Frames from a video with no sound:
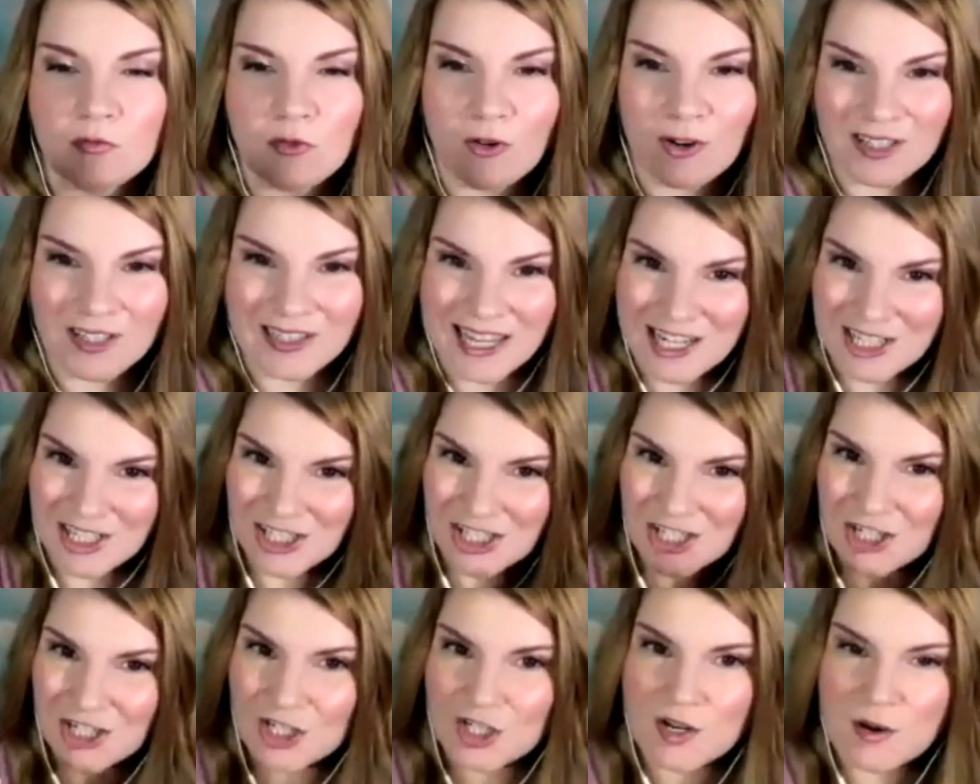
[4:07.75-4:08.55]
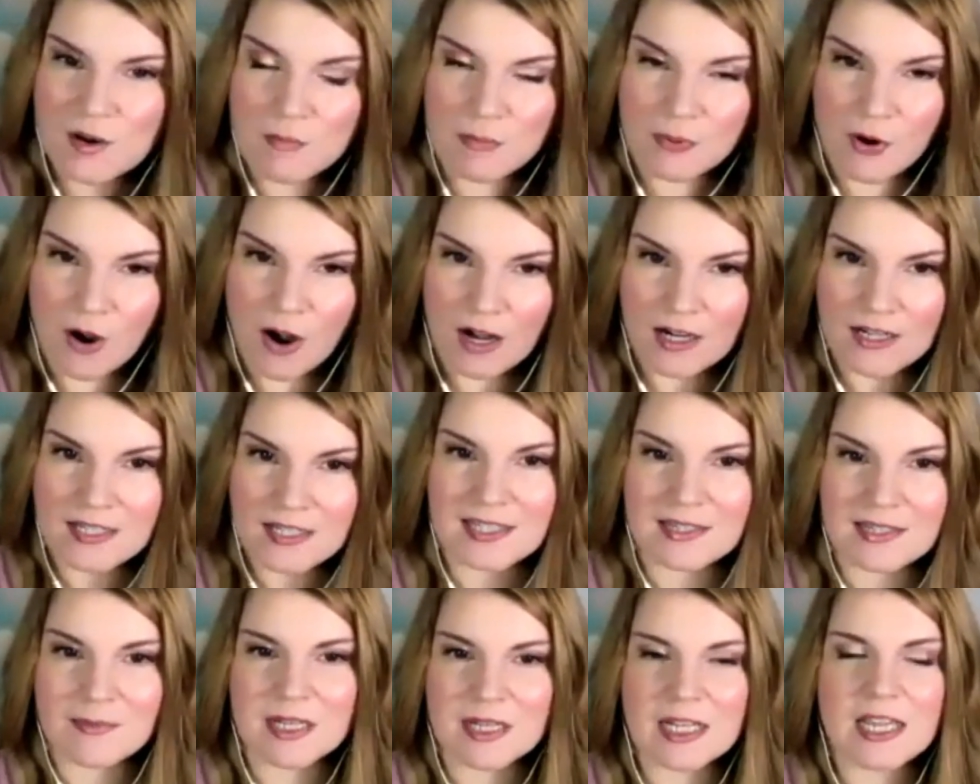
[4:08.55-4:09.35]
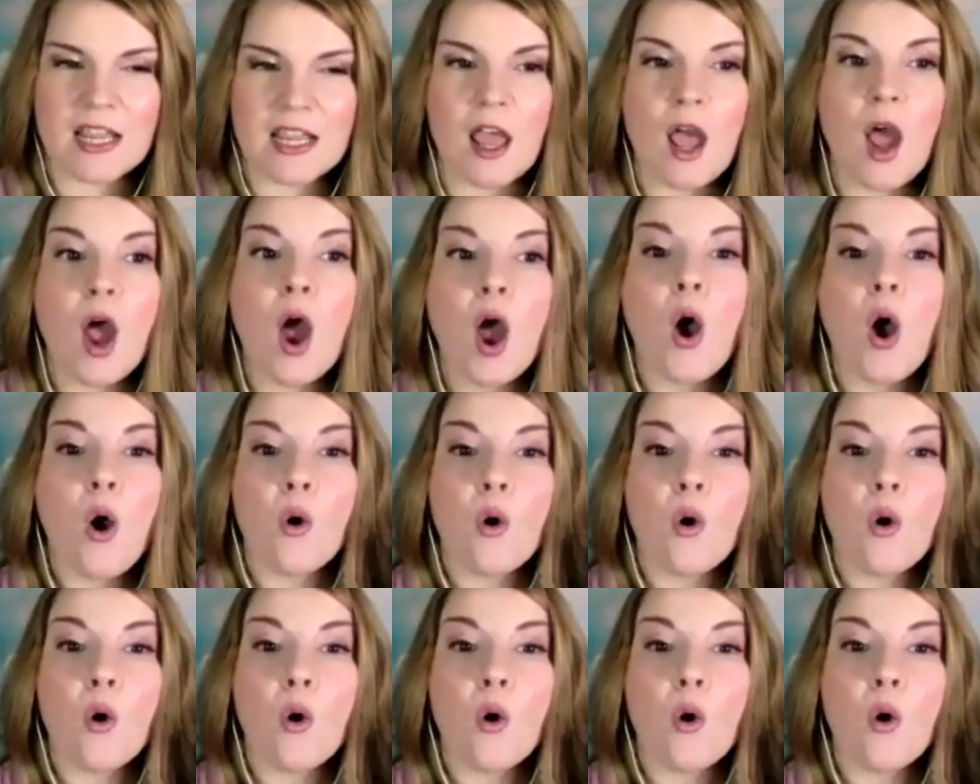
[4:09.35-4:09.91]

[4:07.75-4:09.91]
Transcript: relationship proximity,